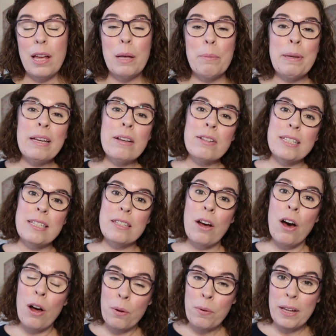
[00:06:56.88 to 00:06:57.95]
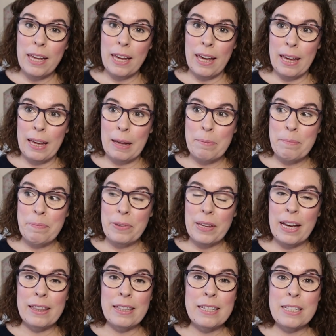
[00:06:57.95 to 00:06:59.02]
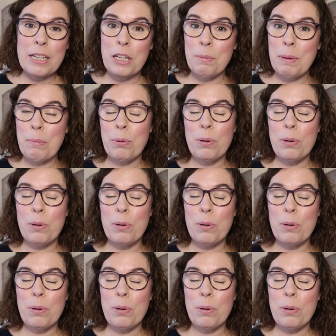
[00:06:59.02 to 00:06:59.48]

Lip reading: because it's a whole year and there's going to be